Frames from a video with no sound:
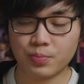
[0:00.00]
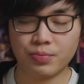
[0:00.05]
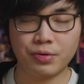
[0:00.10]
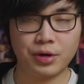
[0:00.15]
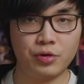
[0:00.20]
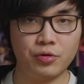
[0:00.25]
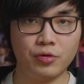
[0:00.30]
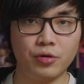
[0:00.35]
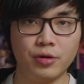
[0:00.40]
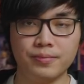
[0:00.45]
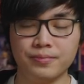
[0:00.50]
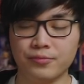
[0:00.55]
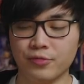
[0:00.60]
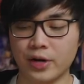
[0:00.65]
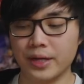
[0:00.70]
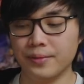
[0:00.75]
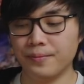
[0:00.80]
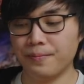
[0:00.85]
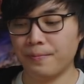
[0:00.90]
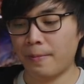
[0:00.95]
pretty cool,
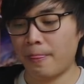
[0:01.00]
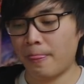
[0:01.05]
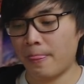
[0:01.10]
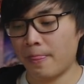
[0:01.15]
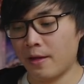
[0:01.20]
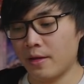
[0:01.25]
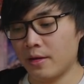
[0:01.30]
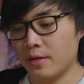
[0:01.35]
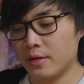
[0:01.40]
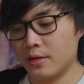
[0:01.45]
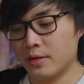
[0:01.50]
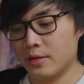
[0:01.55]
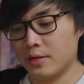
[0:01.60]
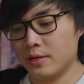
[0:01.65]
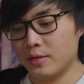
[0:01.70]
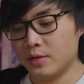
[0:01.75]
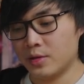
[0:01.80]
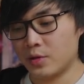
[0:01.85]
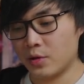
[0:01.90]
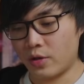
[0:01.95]
right?
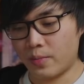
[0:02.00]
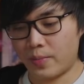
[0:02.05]
So the